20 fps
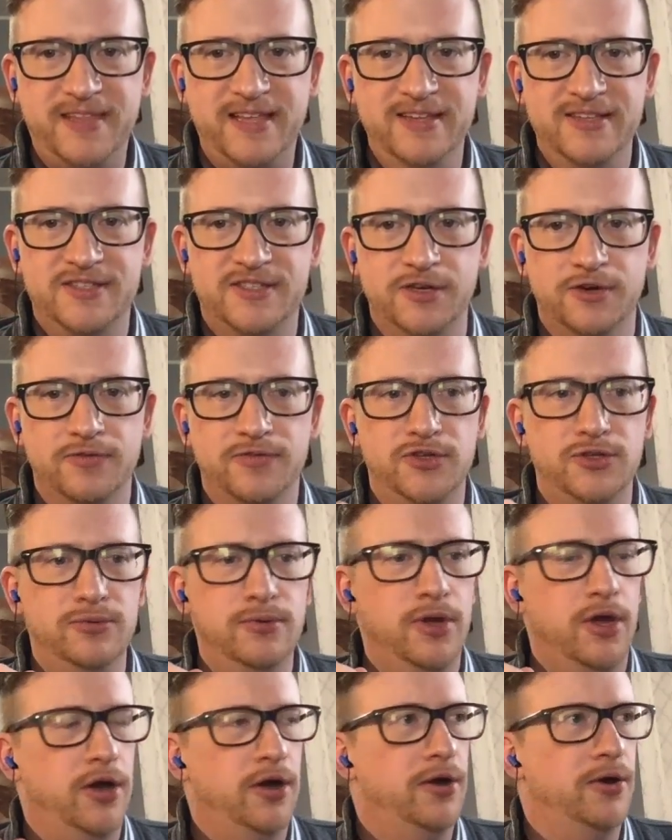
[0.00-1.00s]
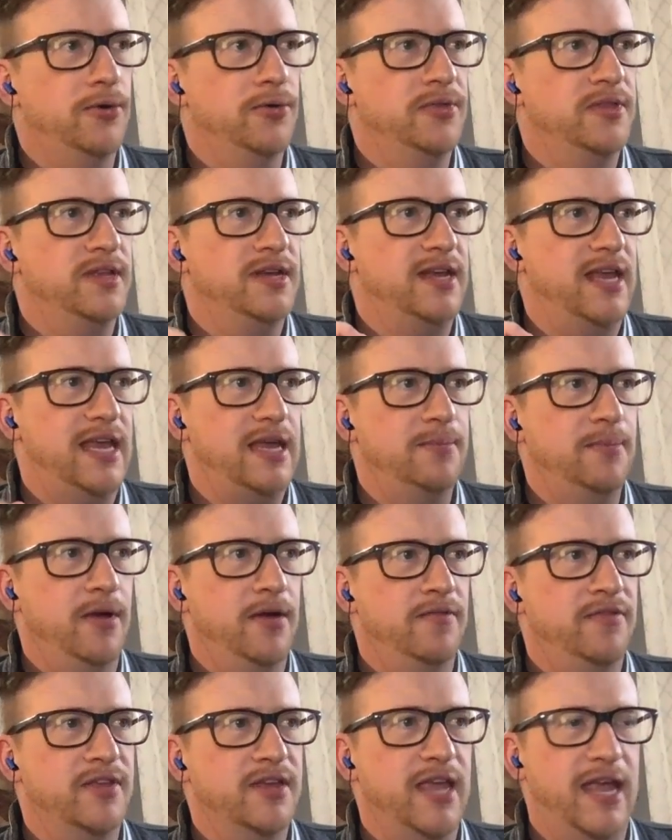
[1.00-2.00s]
So if you know the name
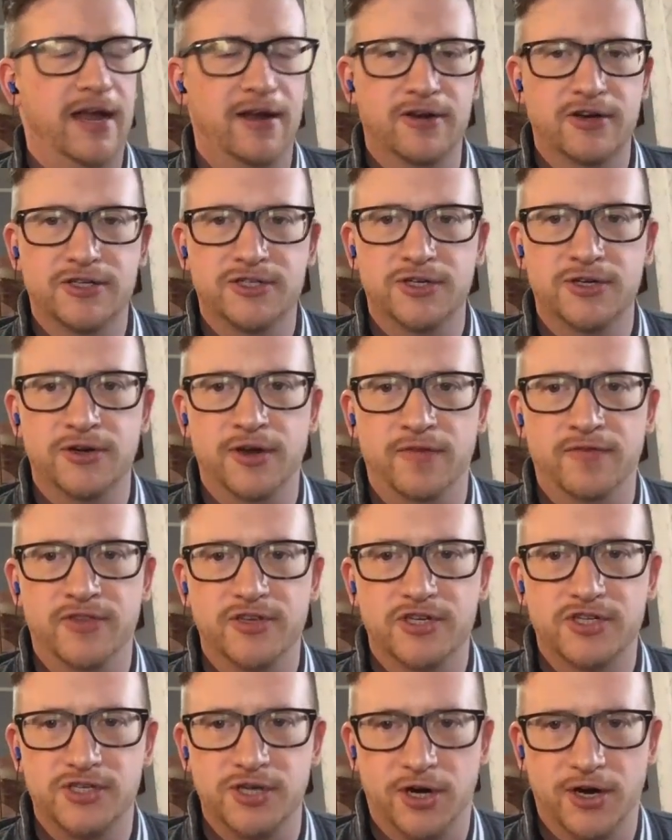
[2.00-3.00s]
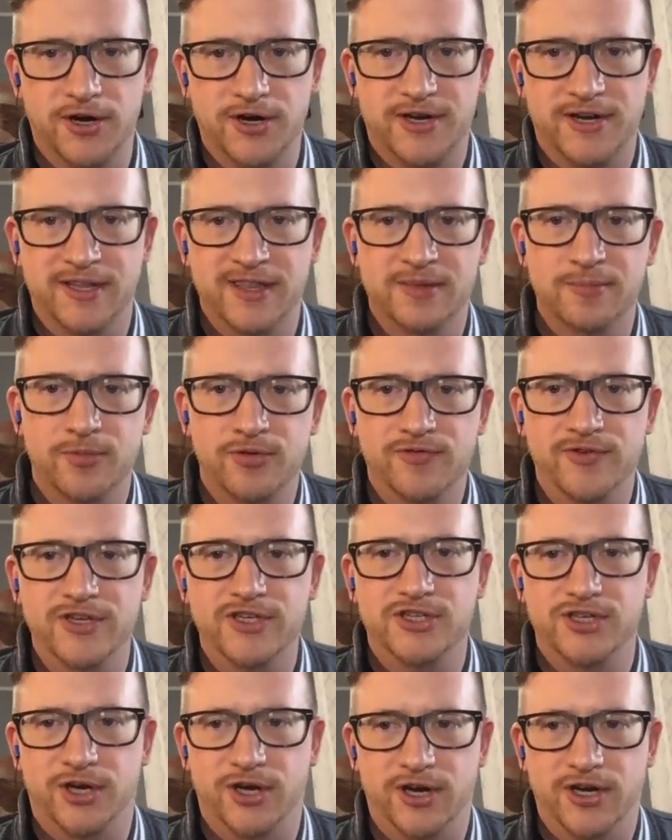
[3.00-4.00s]
of the character of the shark in the movie
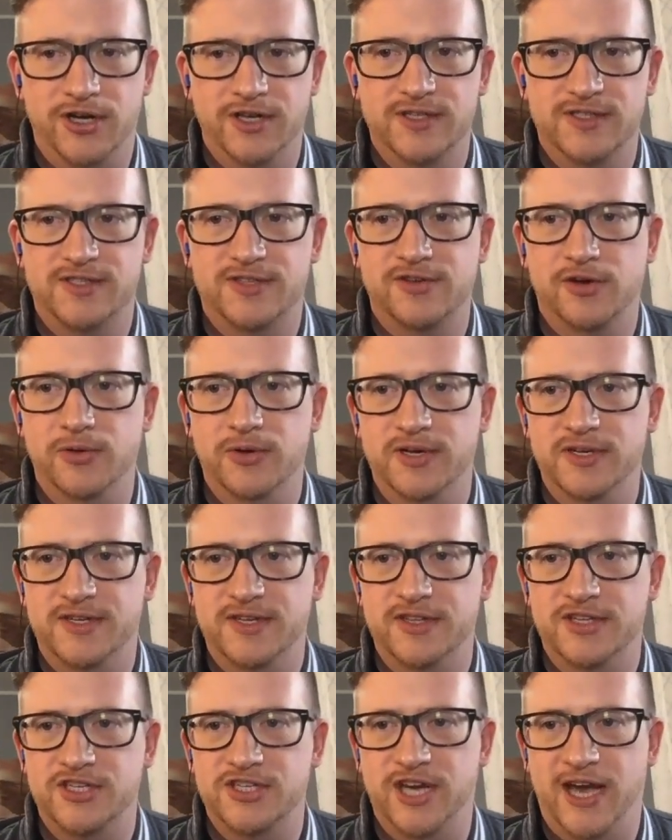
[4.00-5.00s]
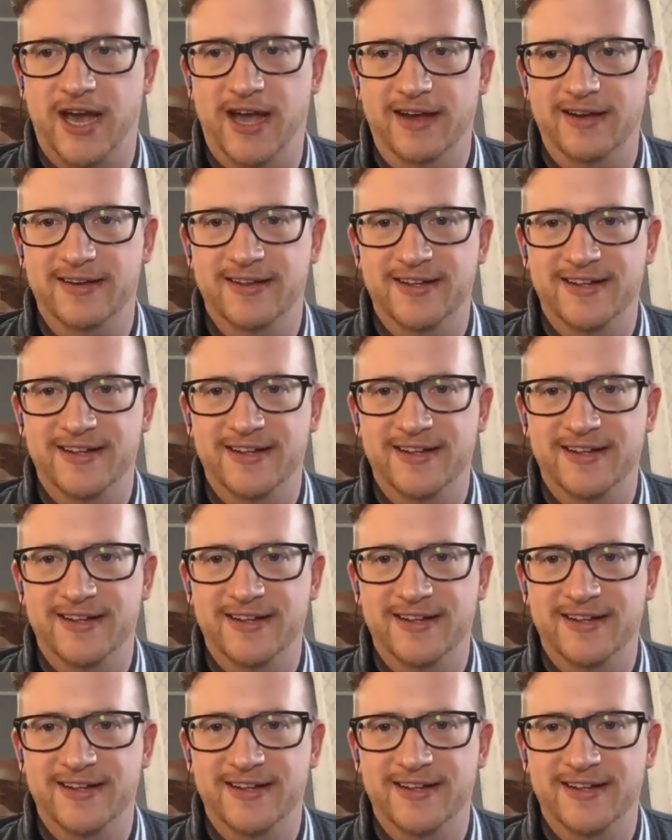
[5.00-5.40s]
Jaws, throw it into the chat.